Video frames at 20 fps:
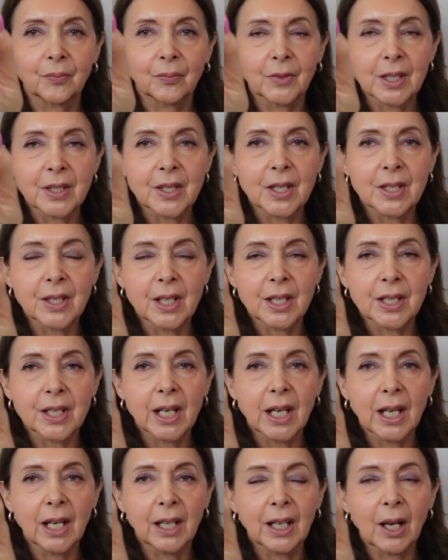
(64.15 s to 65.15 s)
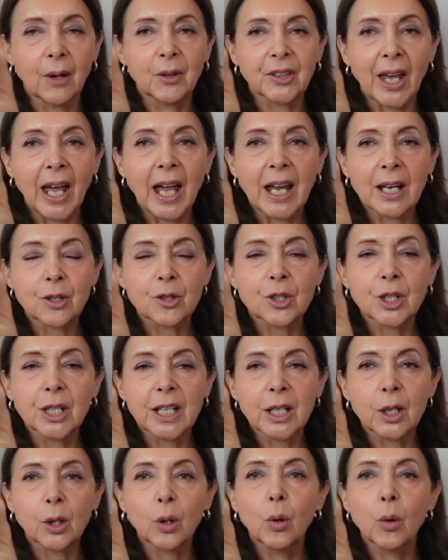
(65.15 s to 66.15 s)
This is it here. Now it's
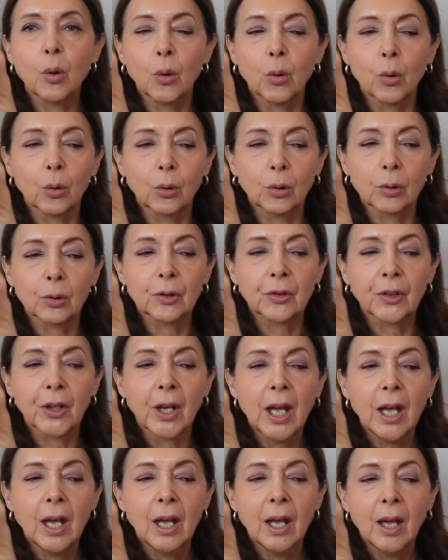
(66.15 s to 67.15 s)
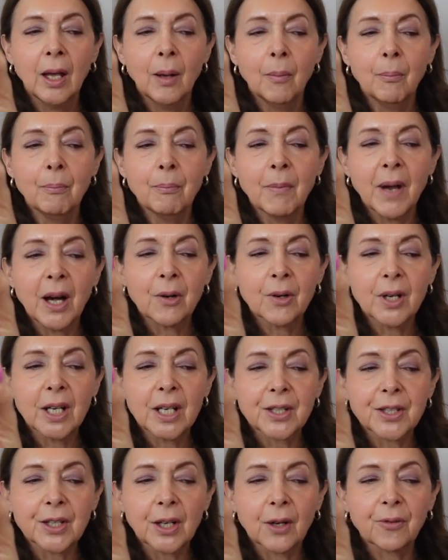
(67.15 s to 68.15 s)
actually called
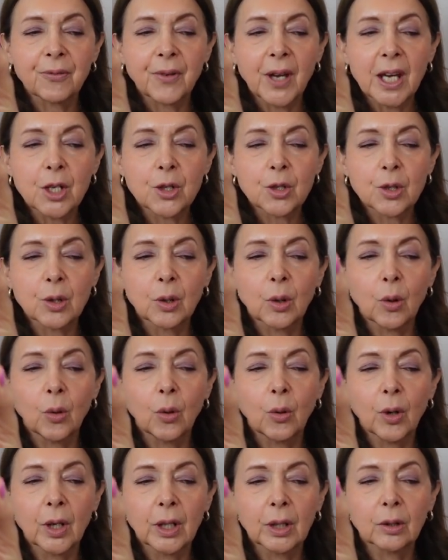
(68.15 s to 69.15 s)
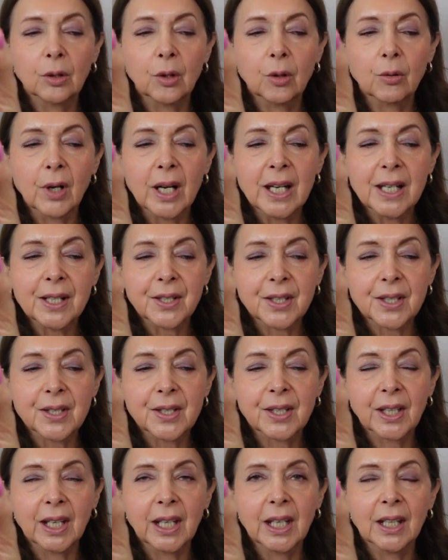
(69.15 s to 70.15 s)
Merit Facial Oil Great
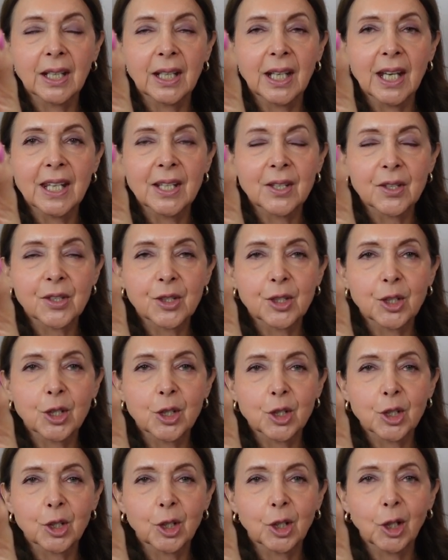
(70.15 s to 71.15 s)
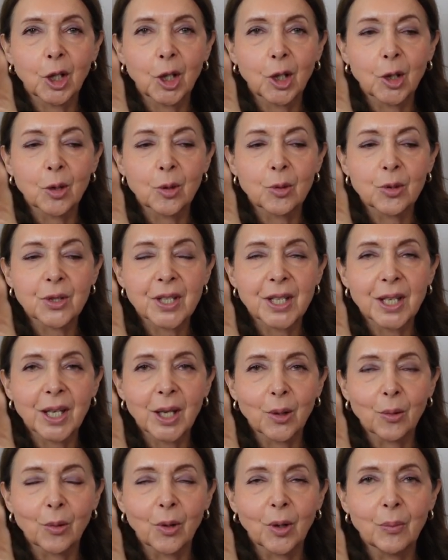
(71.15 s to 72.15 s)
Skin Instant Glow
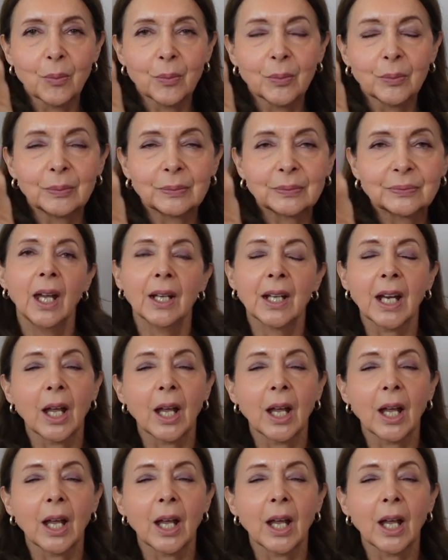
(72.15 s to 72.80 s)
Serum.